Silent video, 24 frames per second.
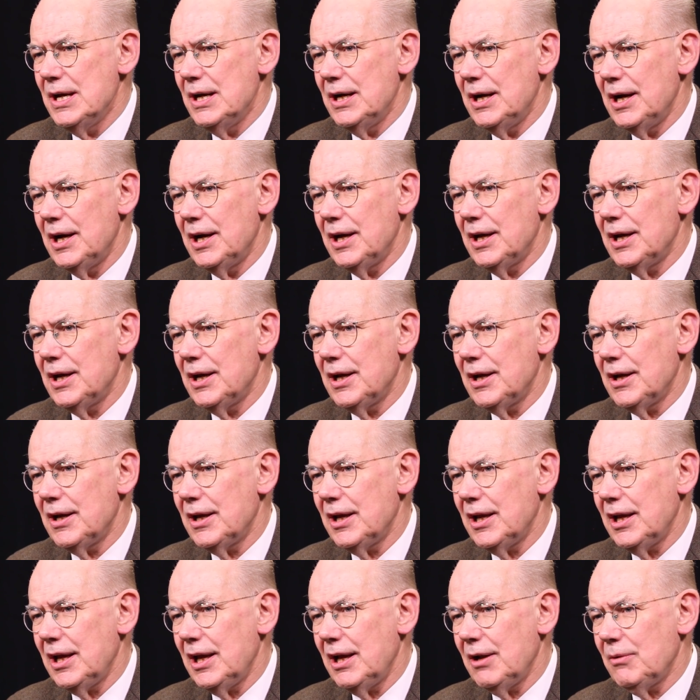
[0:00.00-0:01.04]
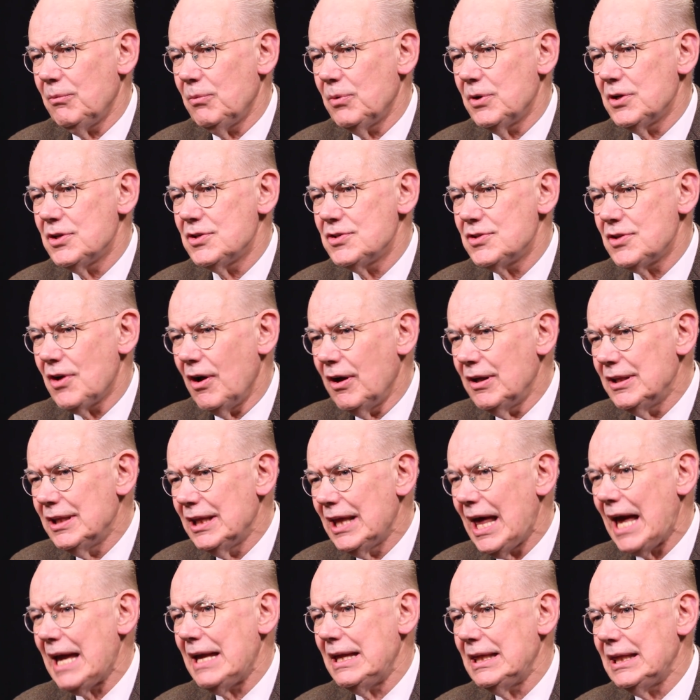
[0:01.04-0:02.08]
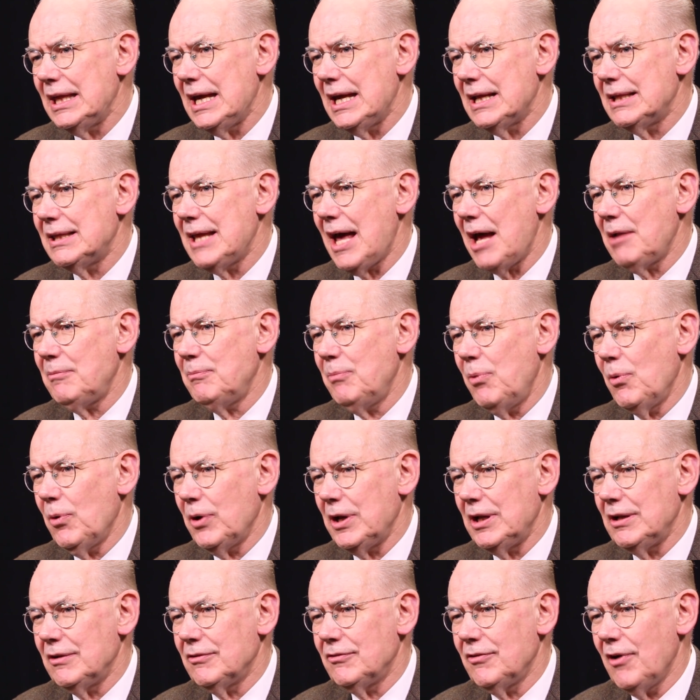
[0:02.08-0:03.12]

it was unlikely at that point in